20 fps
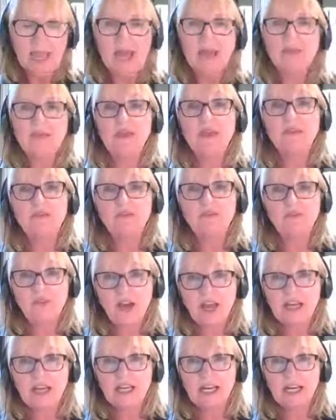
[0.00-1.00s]
And then
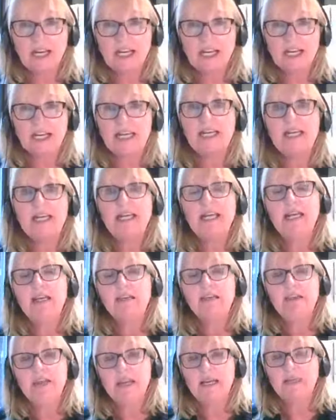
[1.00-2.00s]
finally,
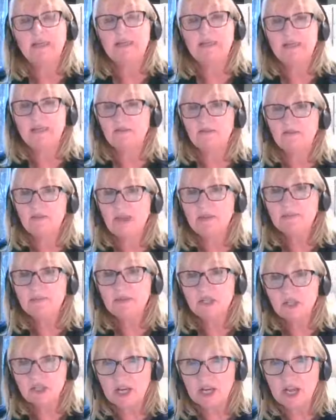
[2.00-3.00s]
that
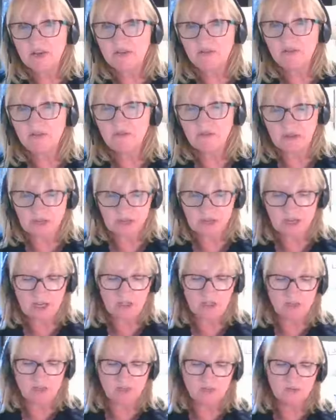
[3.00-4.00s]
famous chef
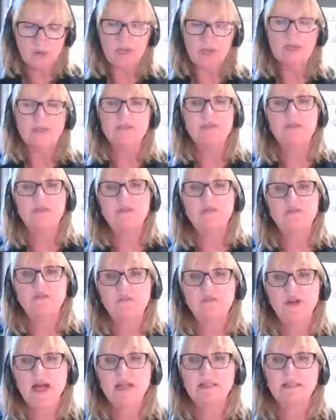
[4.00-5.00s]
uh, who runs the
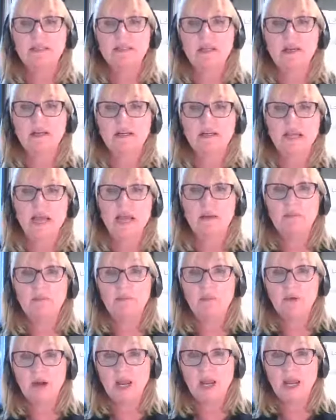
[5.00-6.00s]
Fat Duck at
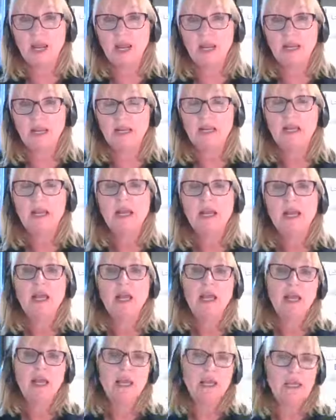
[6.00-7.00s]
Bray
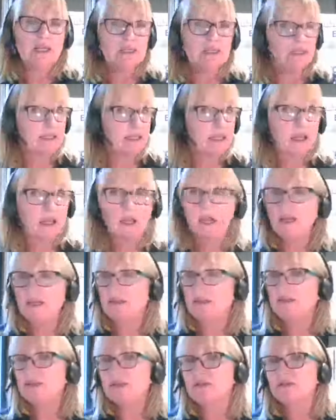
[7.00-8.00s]
is the guy
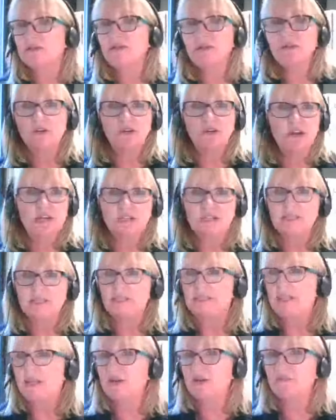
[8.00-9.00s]
who does all the crazy
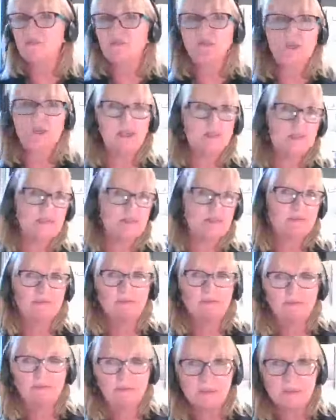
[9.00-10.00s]
stuff with
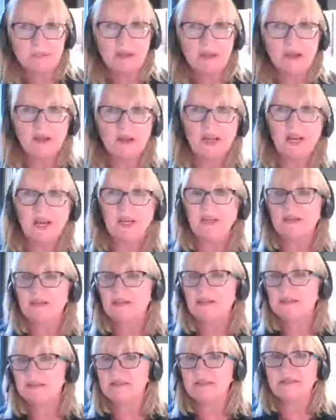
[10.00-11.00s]
bizarre
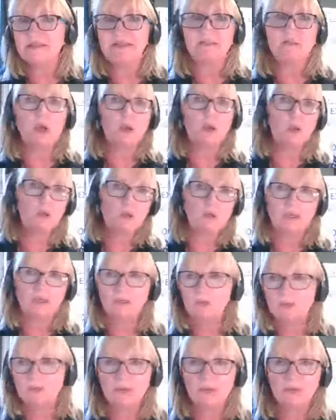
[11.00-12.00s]
colours and smoke
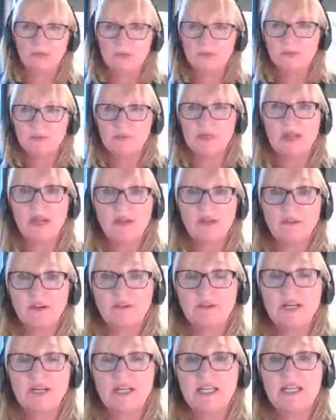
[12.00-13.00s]
and all sorts of bizarre
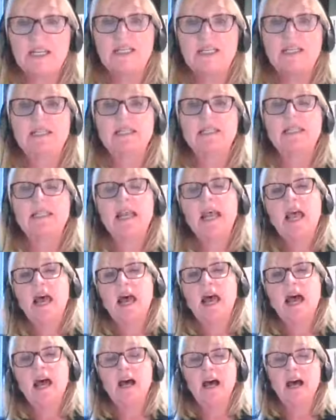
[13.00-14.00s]
ingredients.
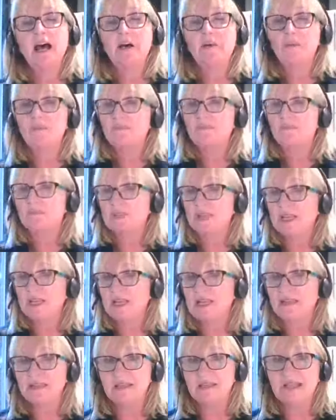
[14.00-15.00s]
Um,
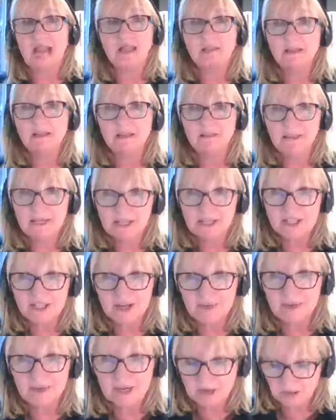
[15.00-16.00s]
the, the alchemist,
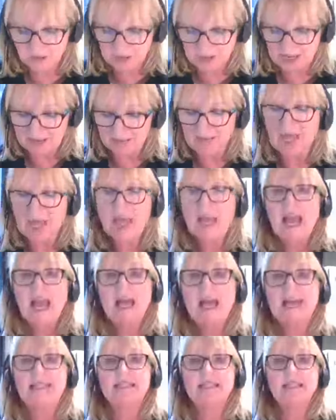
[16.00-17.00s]
shall we call him,
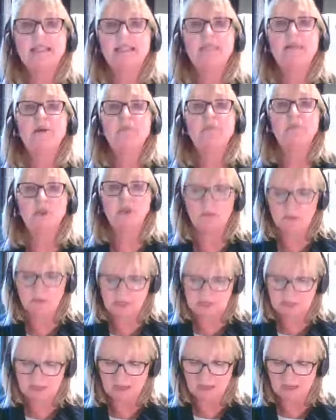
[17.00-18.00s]
Heston
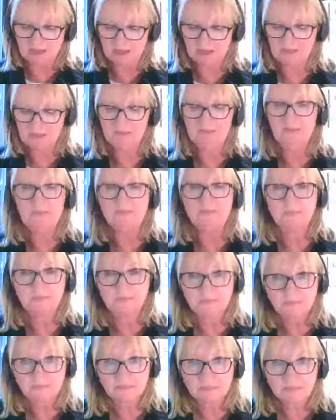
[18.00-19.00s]
Blumenthal.
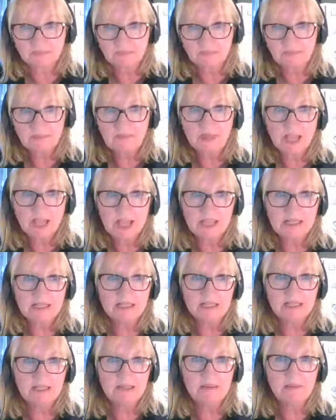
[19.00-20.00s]

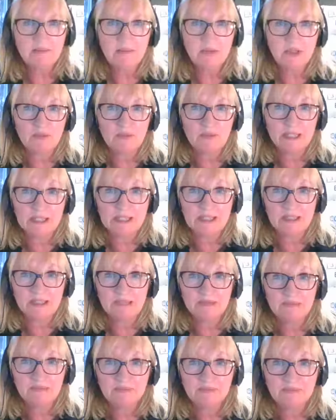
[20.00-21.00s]
Heston
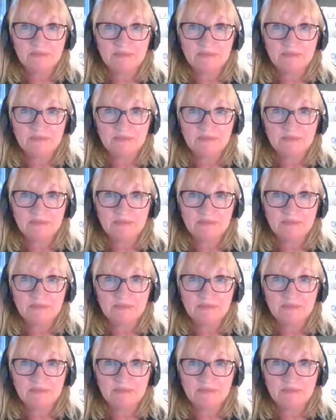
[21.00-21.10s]
Blumenthal.